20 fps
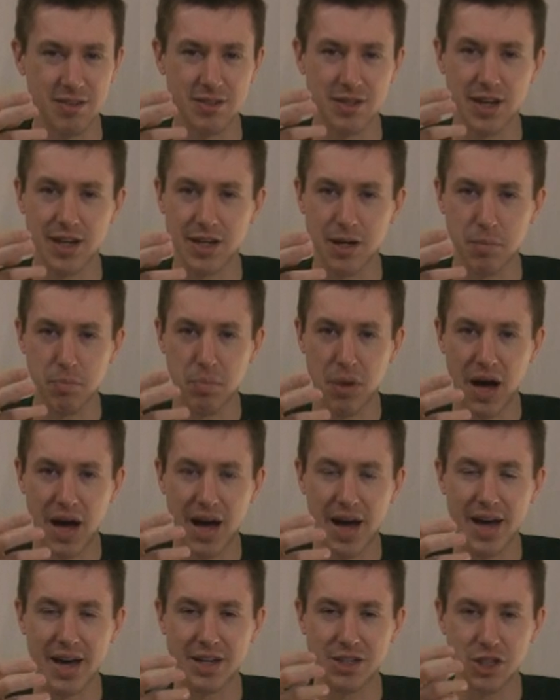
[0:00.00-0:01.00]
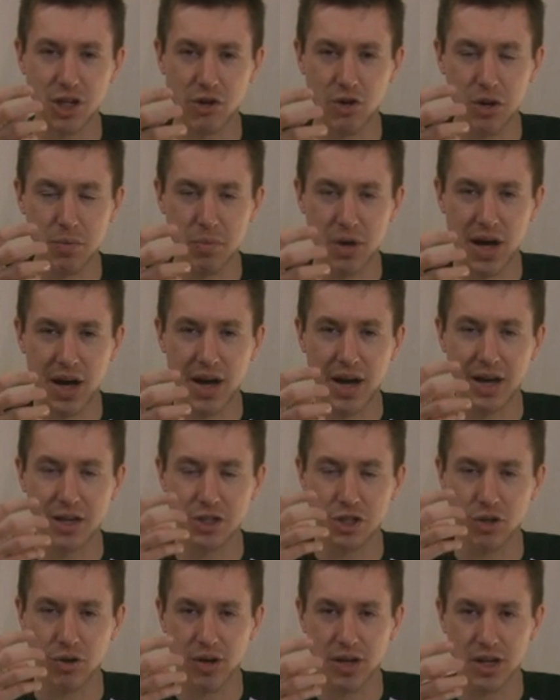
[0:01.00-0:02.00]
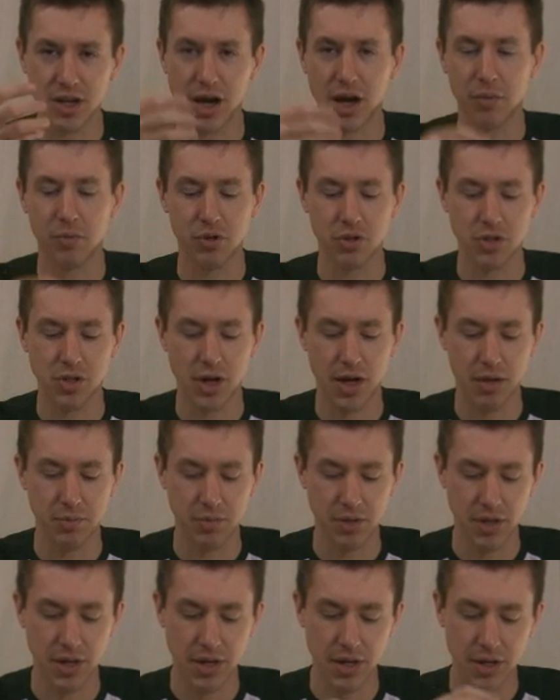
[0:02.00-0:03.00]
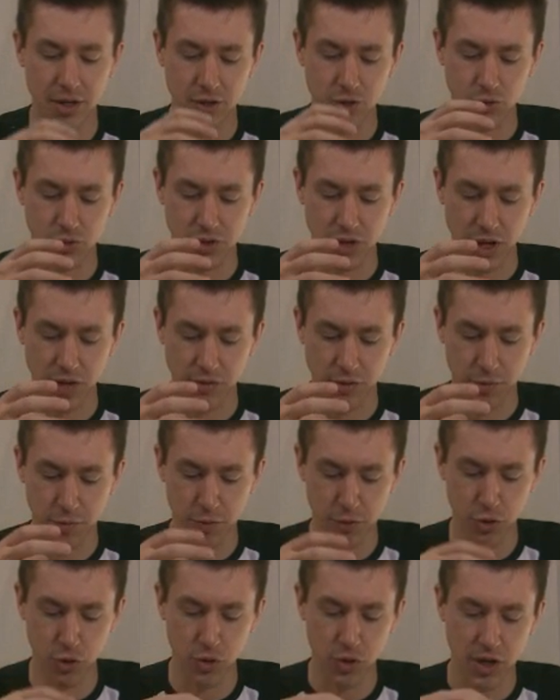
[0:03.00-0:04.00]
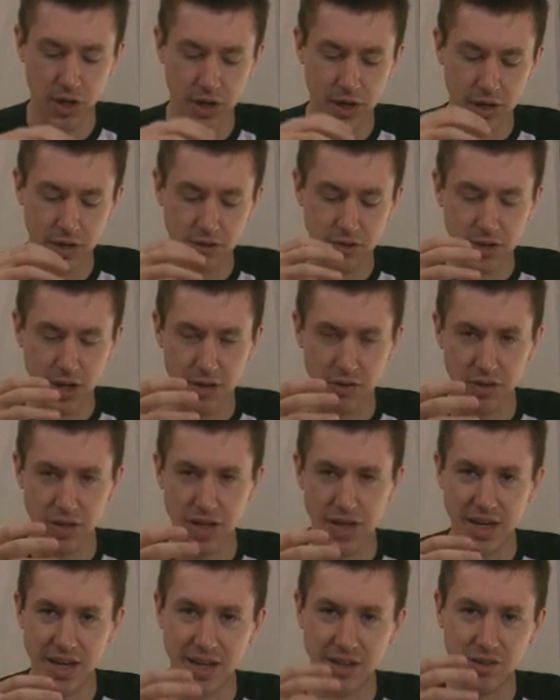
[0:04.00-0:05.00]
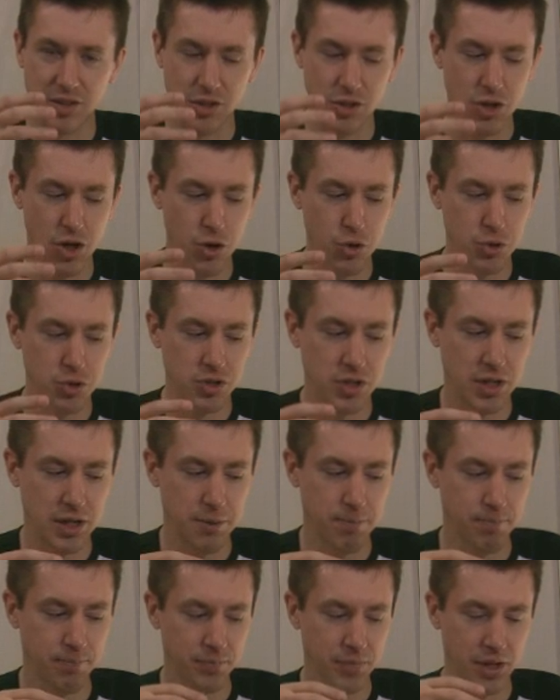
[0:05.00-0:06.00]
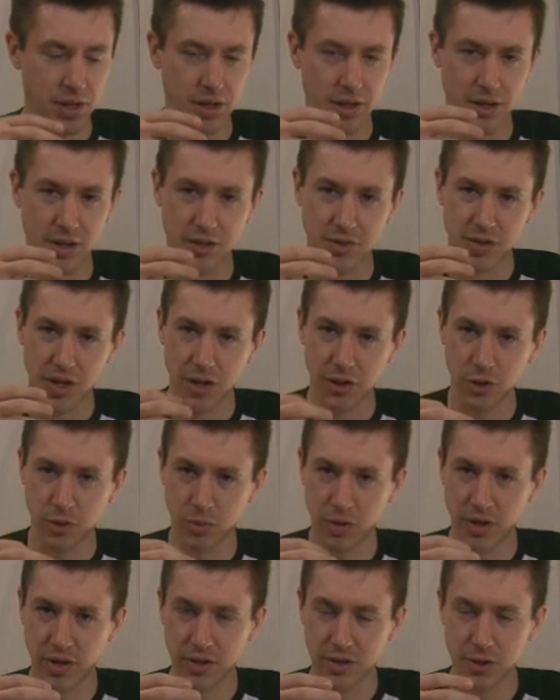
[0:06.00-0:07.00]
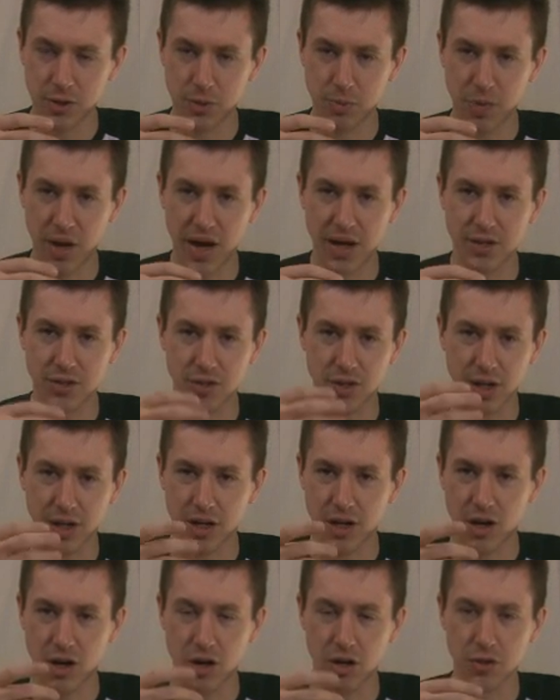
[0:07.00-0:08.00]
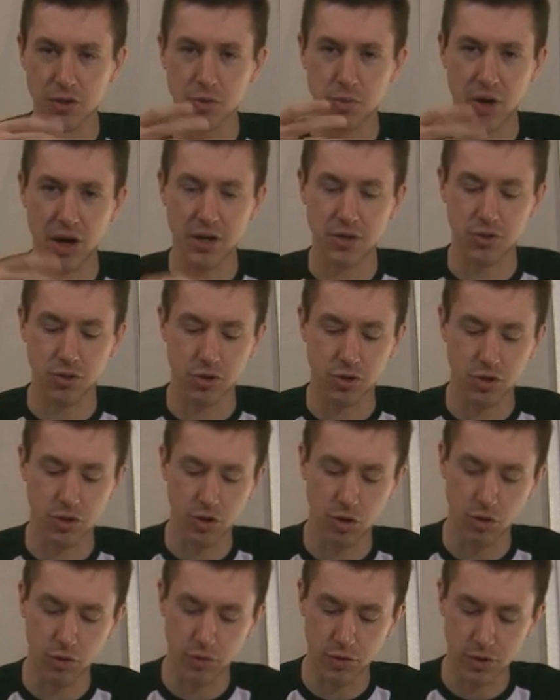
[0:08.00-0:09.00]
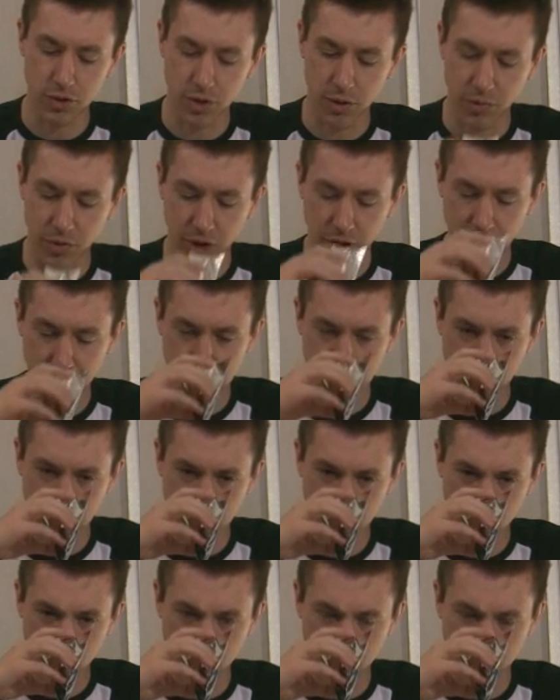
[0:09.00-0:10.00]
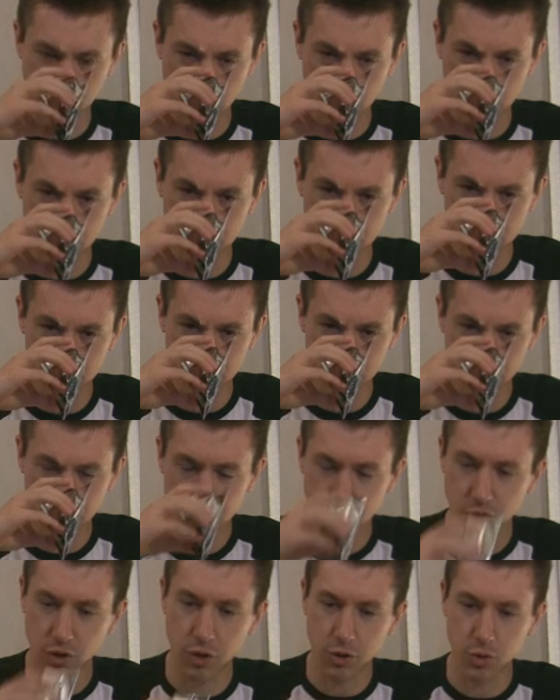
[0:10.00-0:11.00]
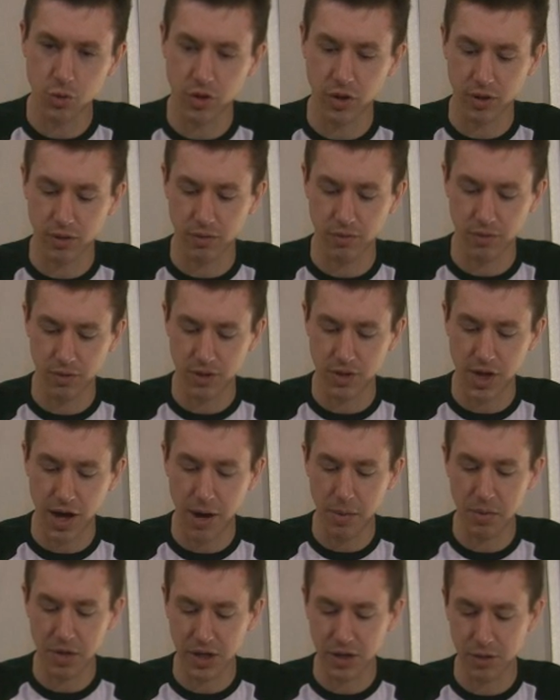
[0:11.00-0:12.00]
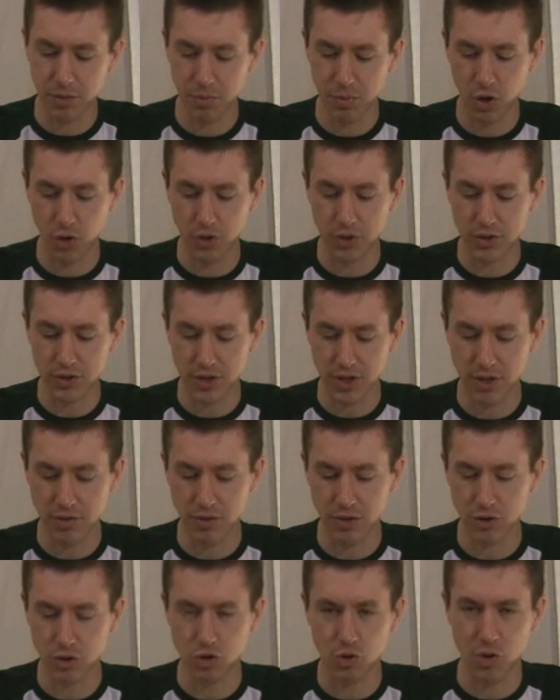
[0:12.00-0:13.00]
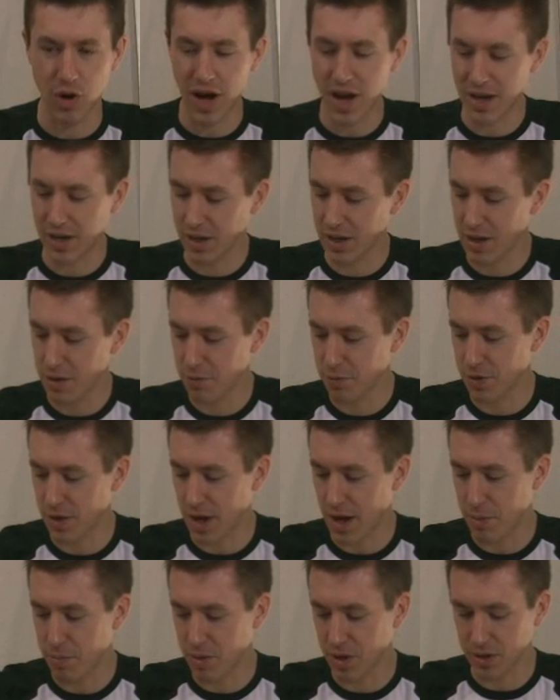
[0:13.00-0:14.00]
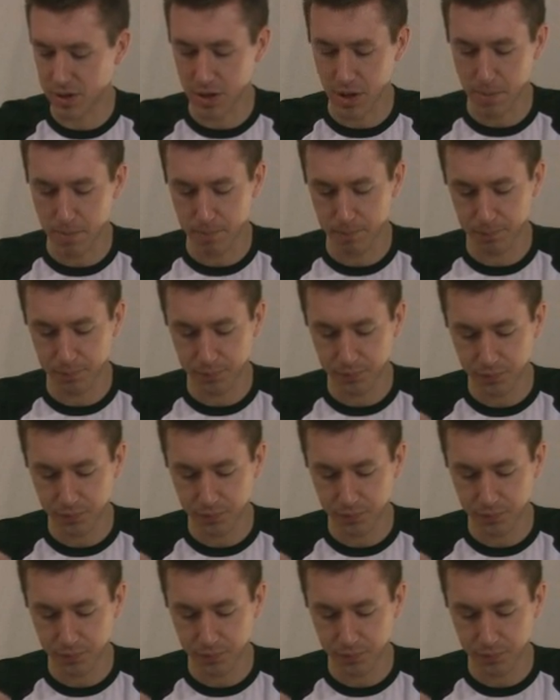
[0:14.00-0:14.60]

like a cherry cobbler type. So it's got the fruit, it's got the heat, the toasty. It's got a little bit of spice, like an allspice or clove or something in there going on. So those were the dominant components in the dry leaf that I picked up.